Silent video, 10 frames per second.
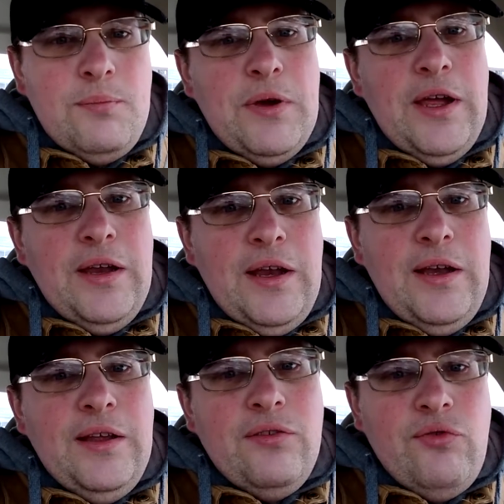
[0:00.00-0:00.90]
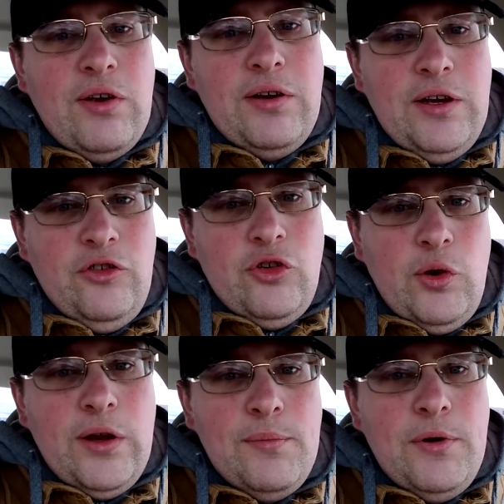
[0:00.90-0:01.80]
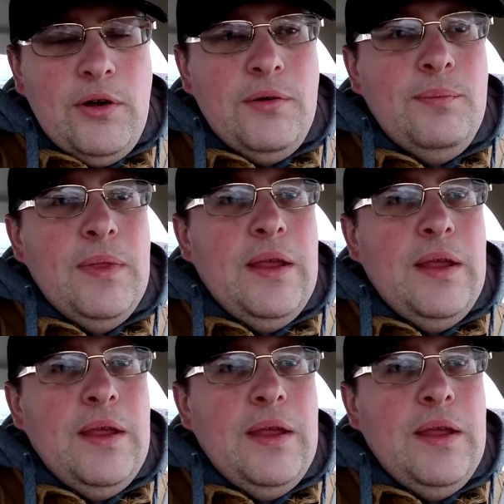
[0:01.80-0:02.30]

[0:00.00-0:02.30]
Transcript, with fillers: but it is very enjoyable.